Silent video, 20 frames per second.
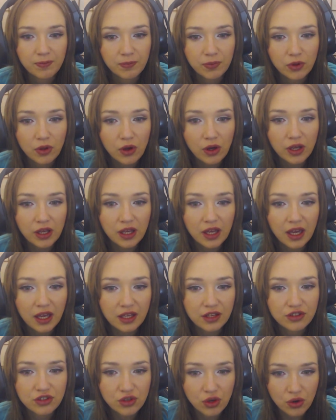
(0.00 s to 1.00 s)
Deploy
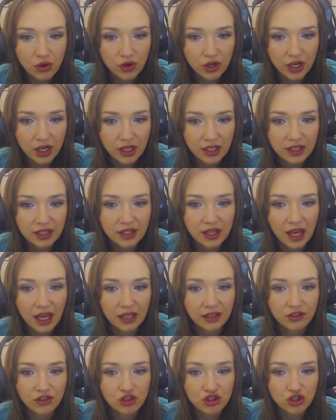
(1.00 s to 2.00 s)
a turret
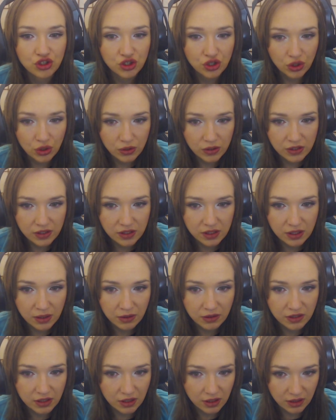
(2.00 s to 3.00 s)
that shoots
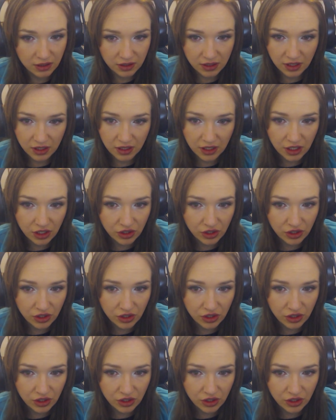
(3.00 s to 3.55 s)
the